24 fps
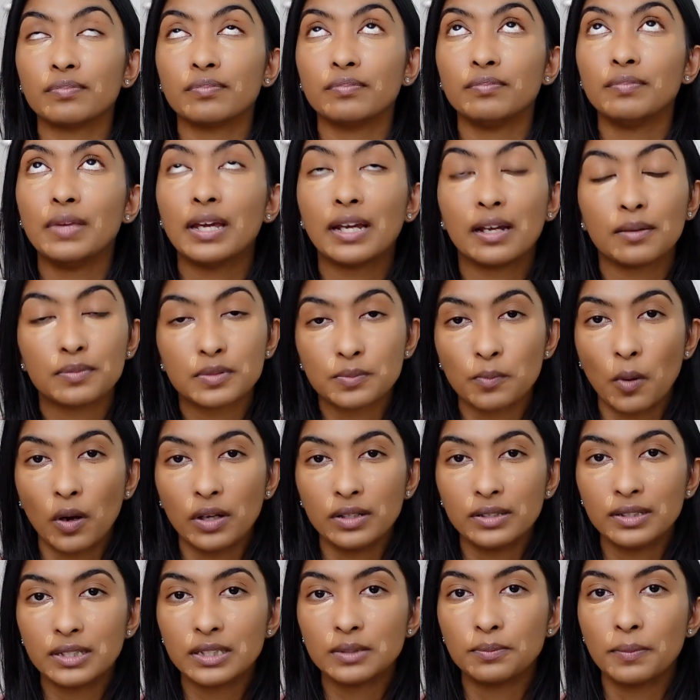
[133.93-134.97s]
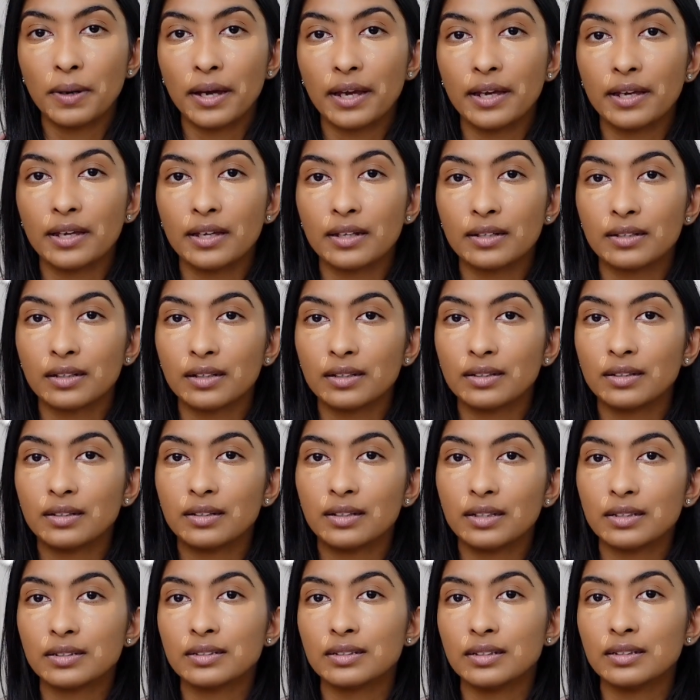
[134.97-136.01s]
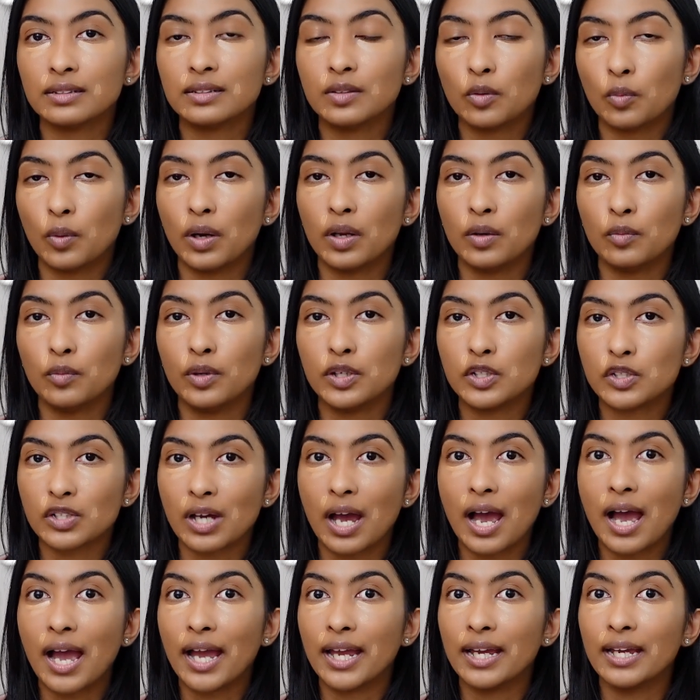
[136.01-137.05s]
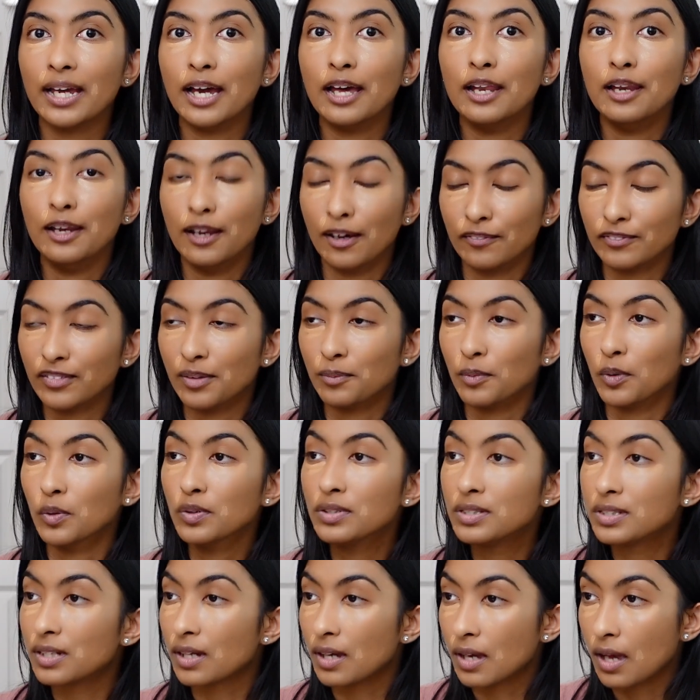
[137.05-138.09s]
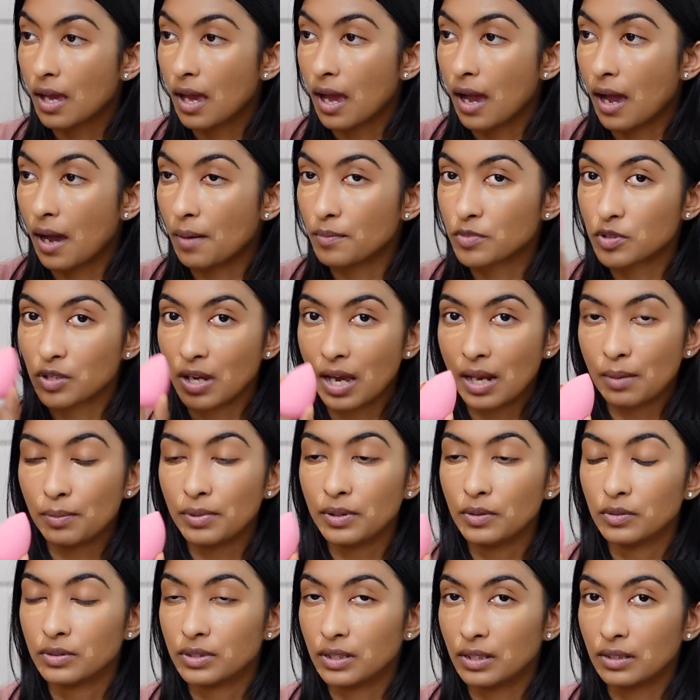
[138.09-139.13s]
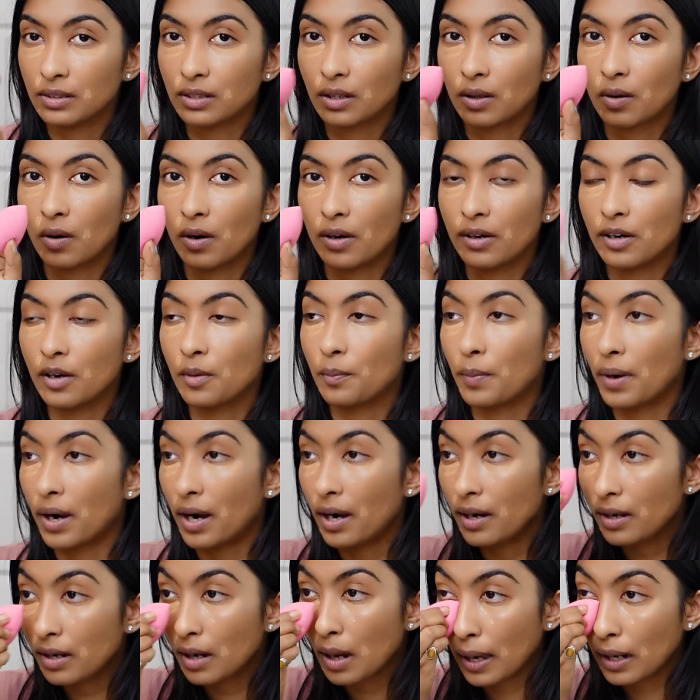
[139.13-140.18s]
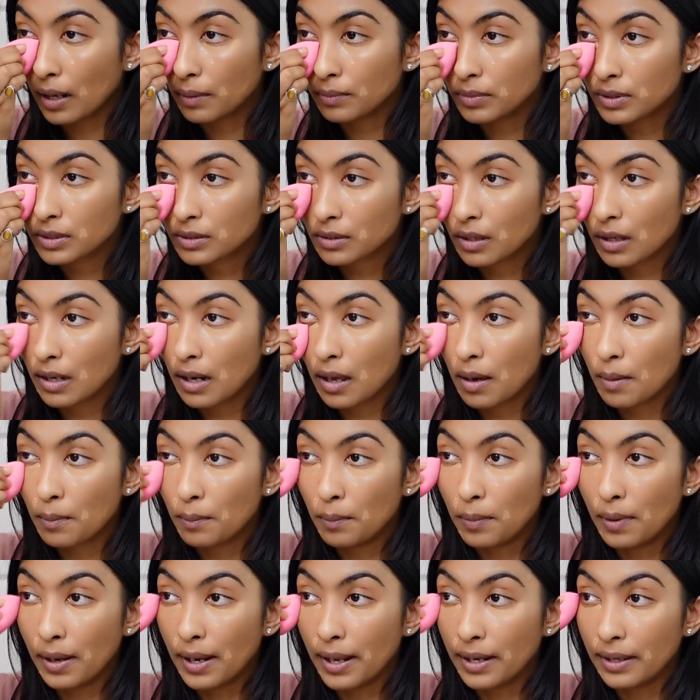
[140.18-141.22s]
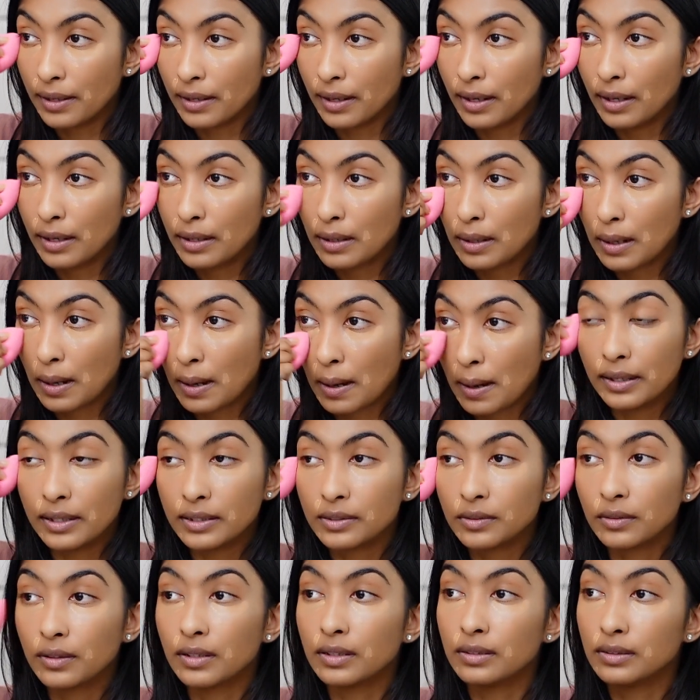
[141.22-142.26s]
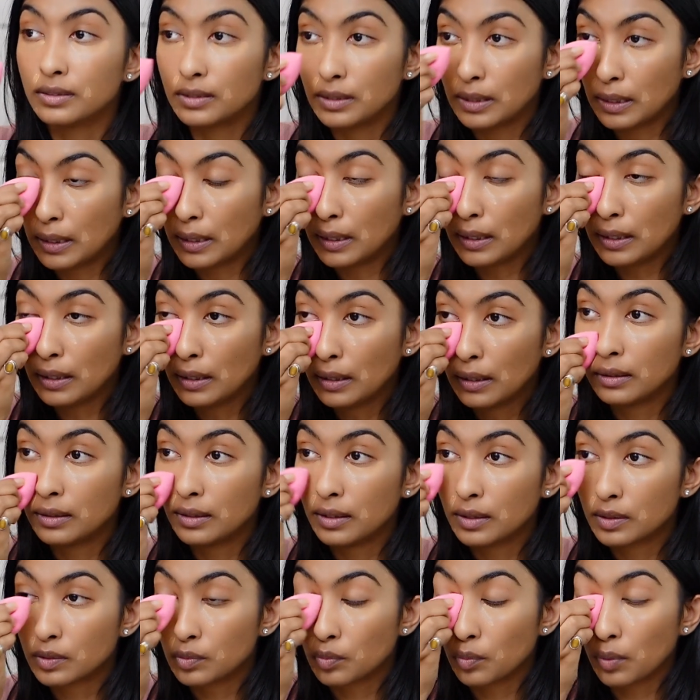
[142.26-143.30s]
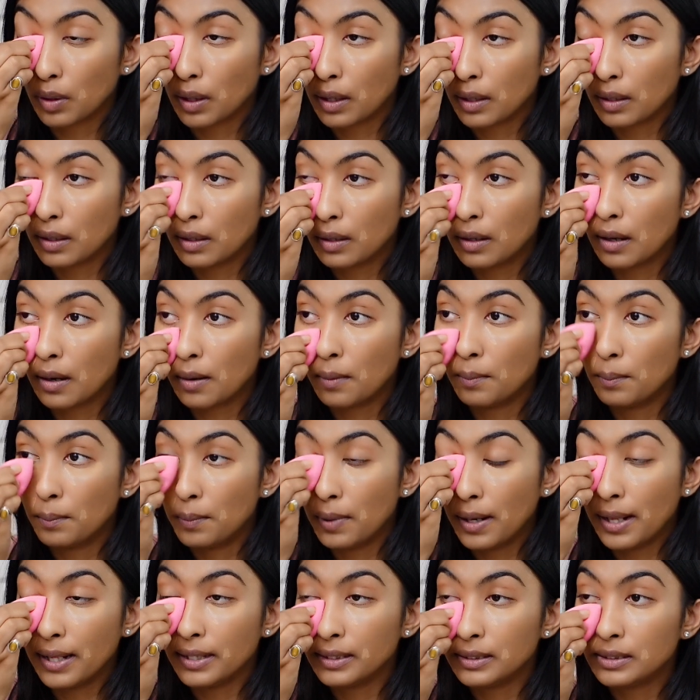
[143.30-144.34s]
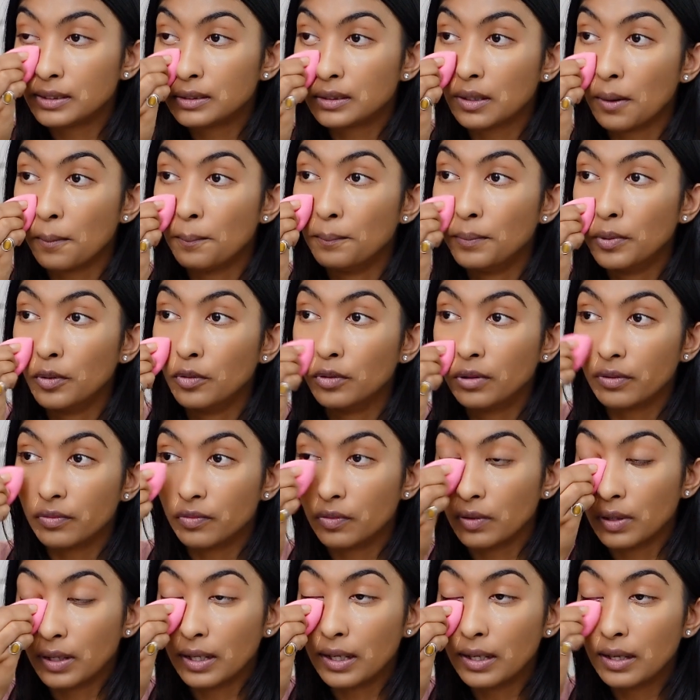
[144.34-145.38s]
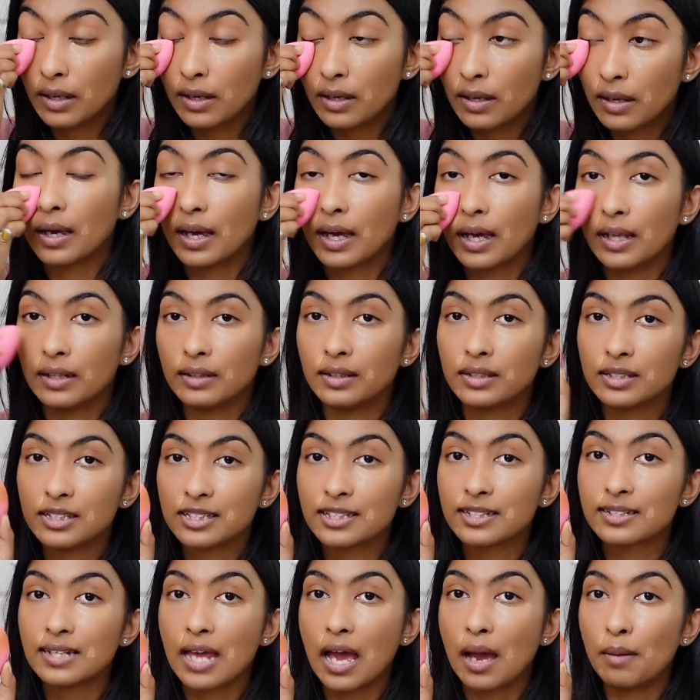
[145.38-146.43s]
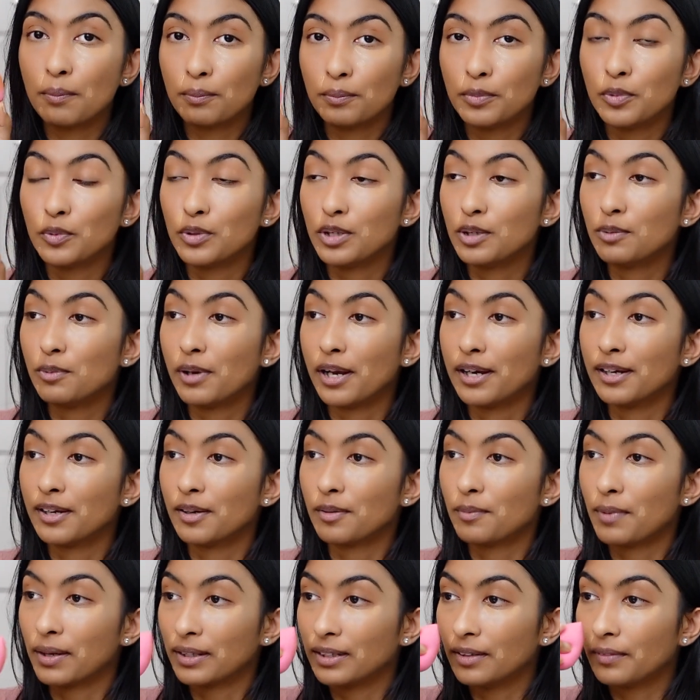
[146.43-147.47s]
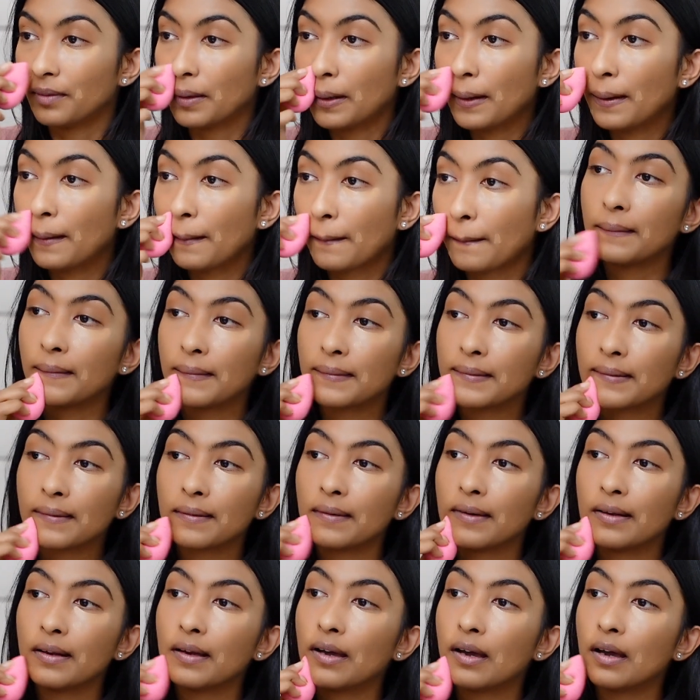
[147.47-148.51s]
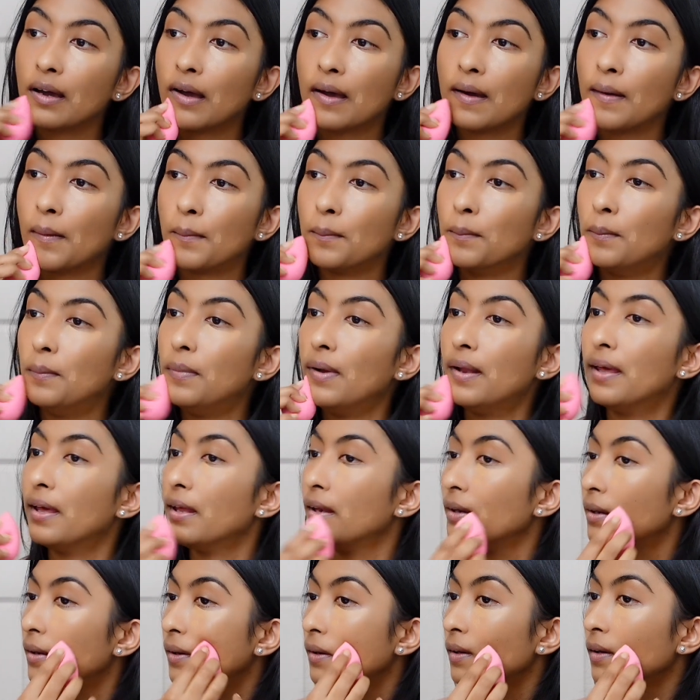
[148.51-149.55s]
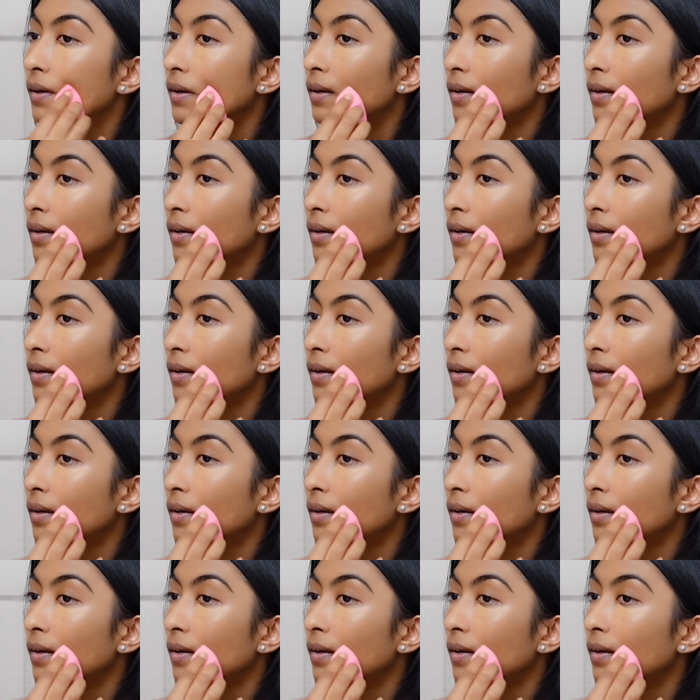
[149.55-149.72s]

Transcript: makeup sponges, but this is the one which I love the most. So I'll be using the corner part, and I'm just gonna blend it. And as you can see, this one blends beautifully, and this is a damn beauty blender, by the way. I'm just gonna blend